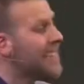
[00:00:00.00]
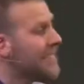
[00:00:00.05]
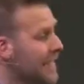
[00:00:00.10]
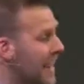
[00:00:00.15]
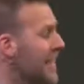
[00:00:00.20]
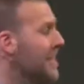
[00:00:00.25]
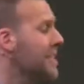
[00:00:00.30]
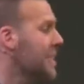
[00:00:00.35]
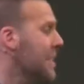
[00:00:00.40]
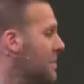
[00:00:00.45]

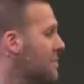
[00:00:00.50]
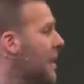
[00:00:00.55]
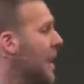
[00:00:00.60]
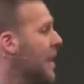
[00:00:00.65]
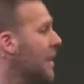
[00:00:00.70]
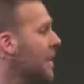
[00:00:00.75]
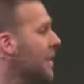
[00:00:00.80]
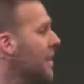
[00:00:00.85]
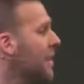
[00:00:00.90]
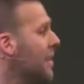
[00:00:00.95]
doesn't
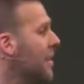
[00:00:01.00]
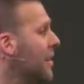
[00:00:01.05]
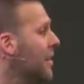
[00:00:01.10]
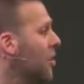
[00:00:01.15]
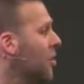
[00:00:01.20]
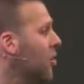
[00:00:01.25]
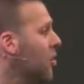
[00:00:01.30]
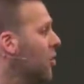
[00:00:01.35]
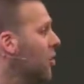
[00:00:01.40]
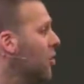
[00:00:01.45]
make
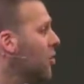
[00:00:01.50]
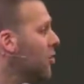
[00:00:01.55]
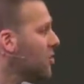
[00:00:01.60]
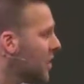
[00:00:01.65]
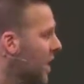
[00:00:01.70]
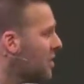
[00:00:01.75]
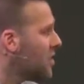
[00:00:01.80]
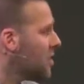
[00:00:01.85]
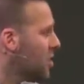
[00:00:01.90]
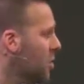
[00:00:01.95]

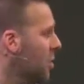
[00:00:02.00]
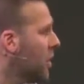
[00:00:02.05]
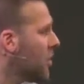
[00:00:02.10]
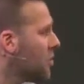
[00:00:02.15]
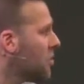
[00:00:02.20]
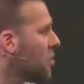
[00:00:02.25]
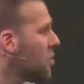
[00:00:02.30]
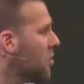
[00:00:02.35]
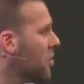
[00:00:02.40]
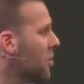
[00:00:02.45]
sense to
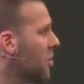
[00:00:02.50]
us.